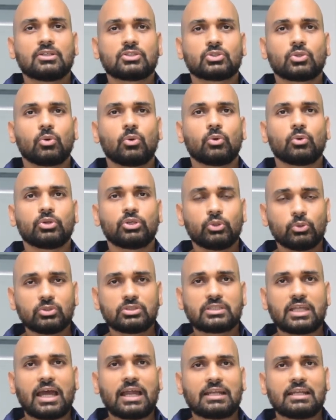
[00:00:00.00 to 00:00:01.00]
So use
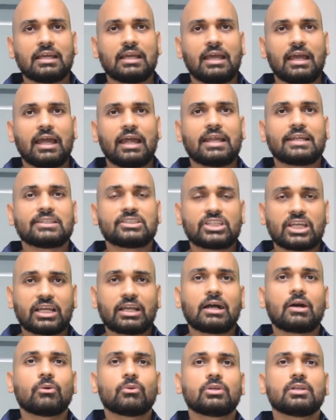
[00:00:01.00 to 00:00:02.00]
that and
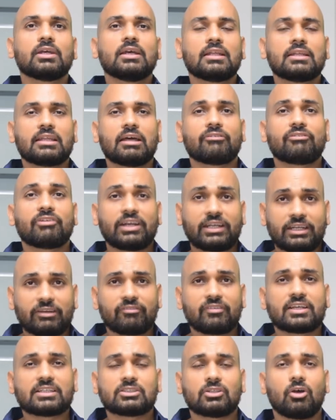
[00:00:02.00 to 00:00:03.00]
check out the
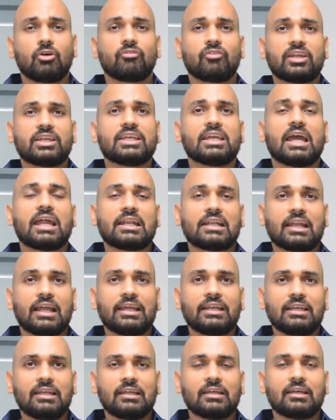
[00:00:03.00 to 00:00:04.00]
effectiveness of any headline.